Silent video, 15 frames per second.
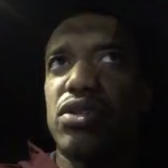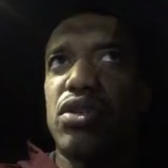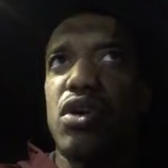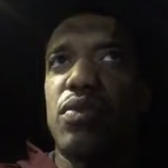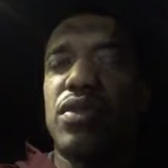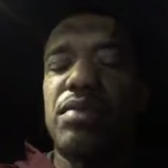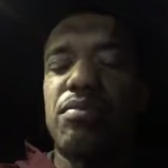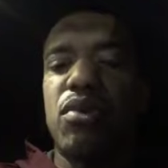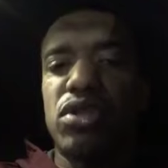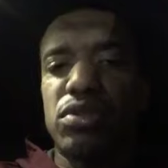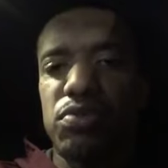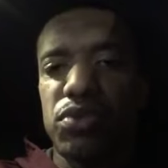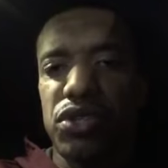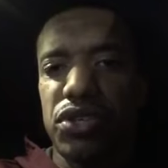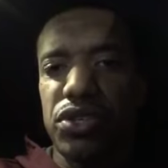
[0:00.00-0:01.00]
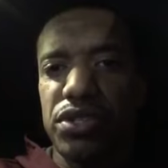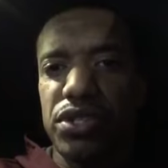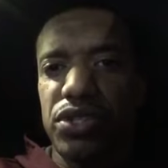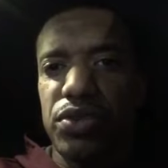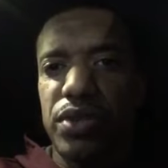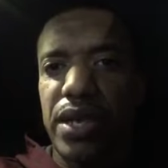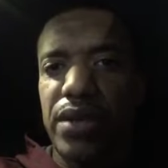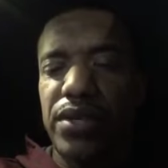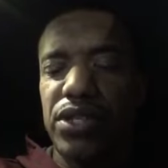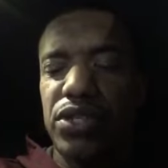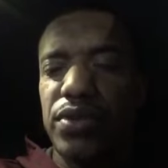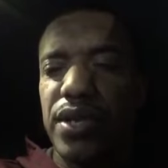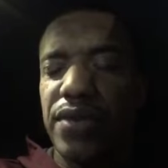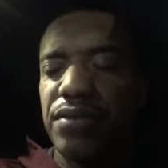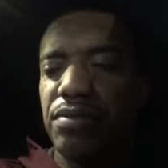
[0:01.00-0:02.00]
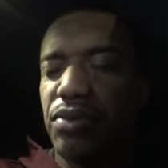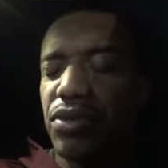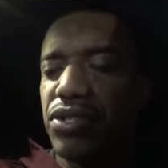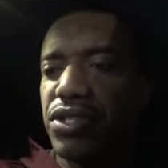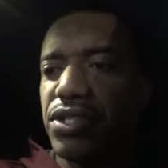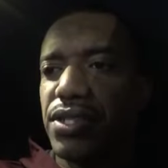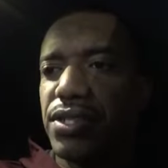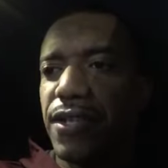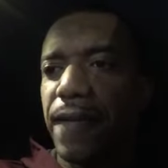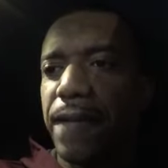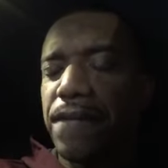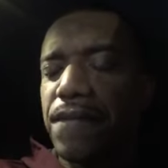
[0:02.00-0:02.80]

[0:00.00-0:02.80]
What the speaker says: along with the multiple shirts that you have to purchase.